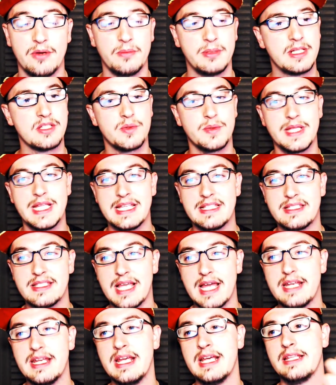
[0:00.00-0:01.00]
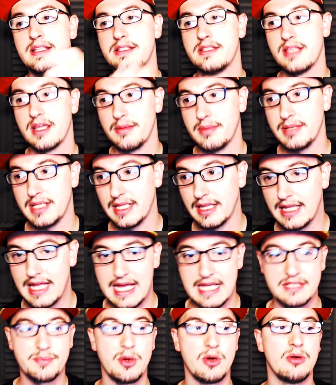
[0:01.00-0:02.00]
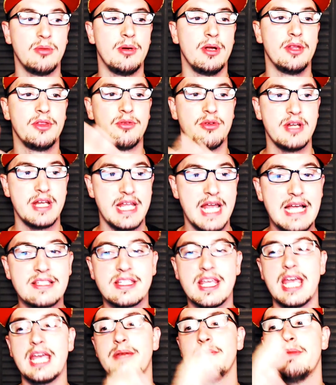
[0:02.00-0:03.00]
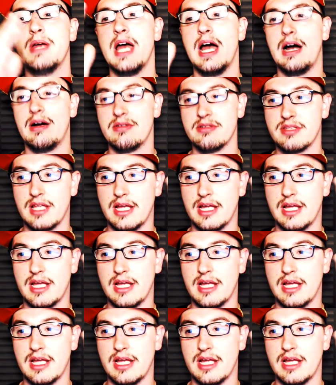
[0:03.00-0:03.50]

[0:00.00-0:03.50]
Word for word: because when they said this is going to be the last Pokemon three D S game, I was